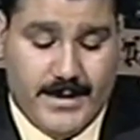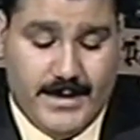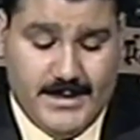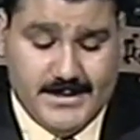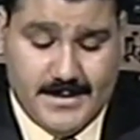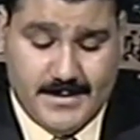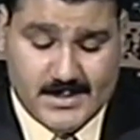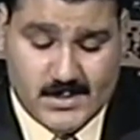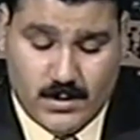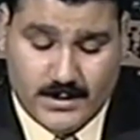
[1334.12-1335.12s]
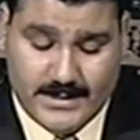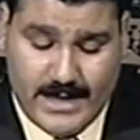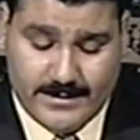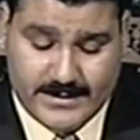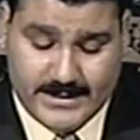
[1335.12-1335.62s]
Isn't this
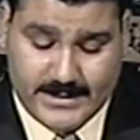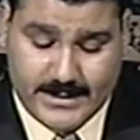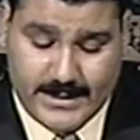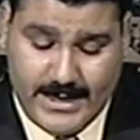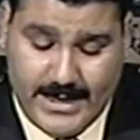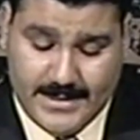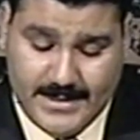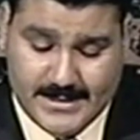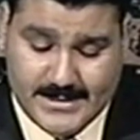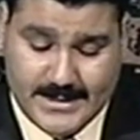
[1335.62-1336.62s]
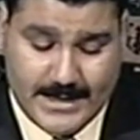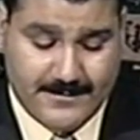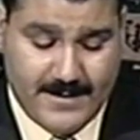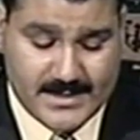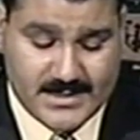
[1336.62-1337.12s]
solidarity and this in
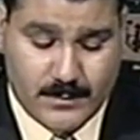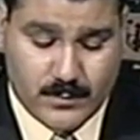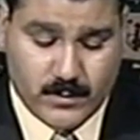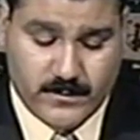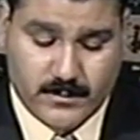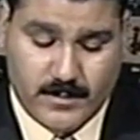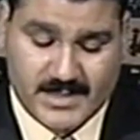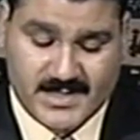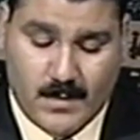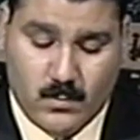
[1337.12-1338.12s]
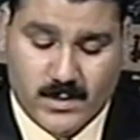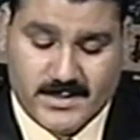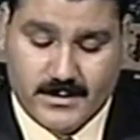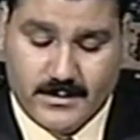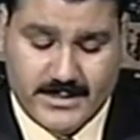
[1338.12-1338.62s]
advance approval by some
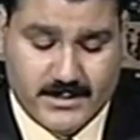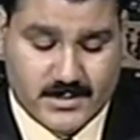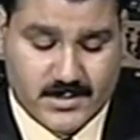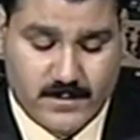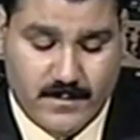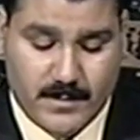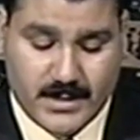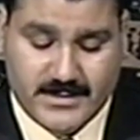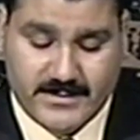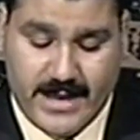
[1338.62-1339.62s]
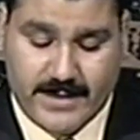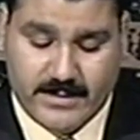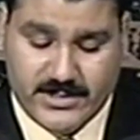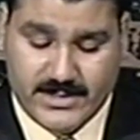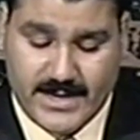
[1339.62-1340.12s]
Western leaders of a military
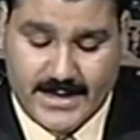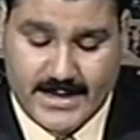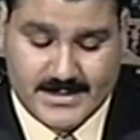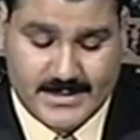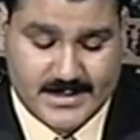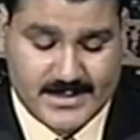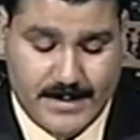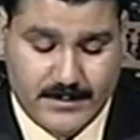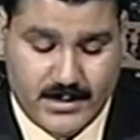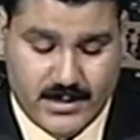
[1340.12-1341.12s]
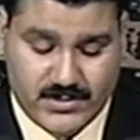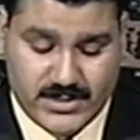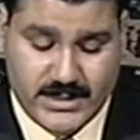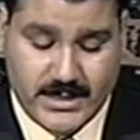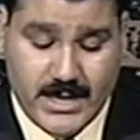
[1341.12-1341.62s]
aggression against an Islamic
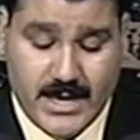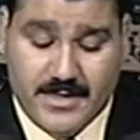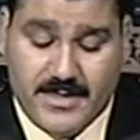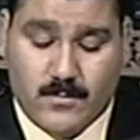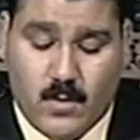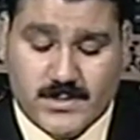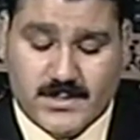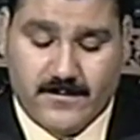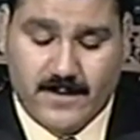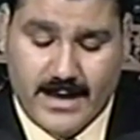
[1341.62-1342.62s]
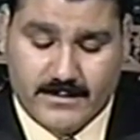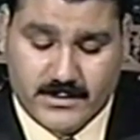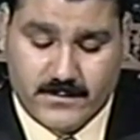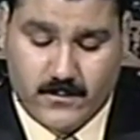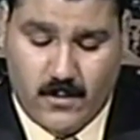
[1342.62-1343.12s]
country the most flagrant
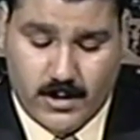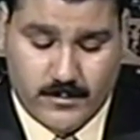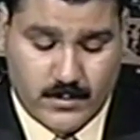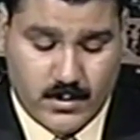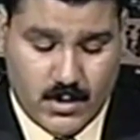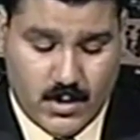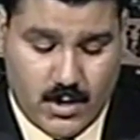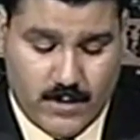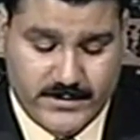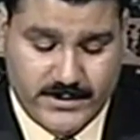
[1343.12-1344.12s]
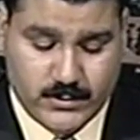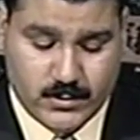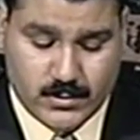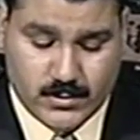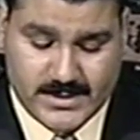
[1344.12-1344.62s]
form of the new
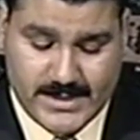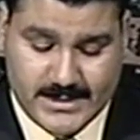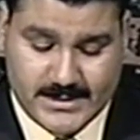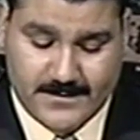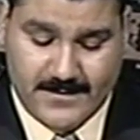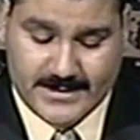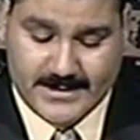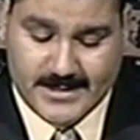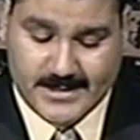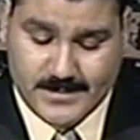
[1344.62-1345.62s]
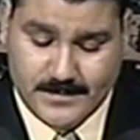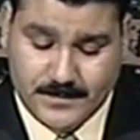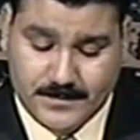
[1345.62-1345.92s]
Crusades fanaticism?